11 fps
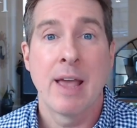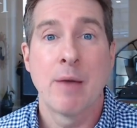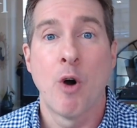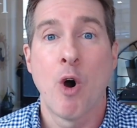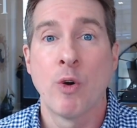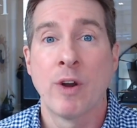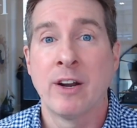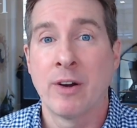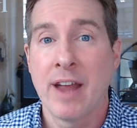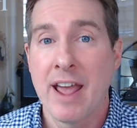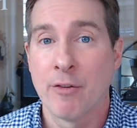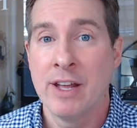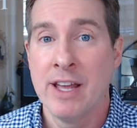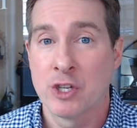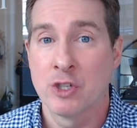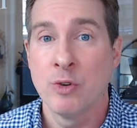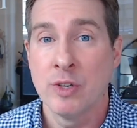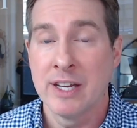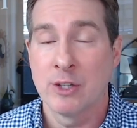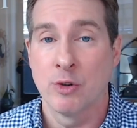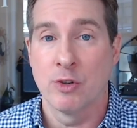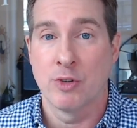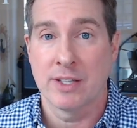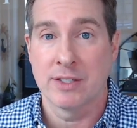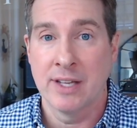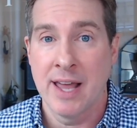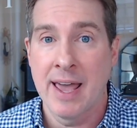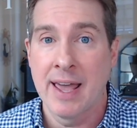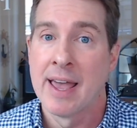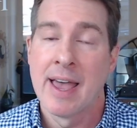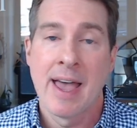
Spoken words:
and we'll hone in on every issue you need to address today.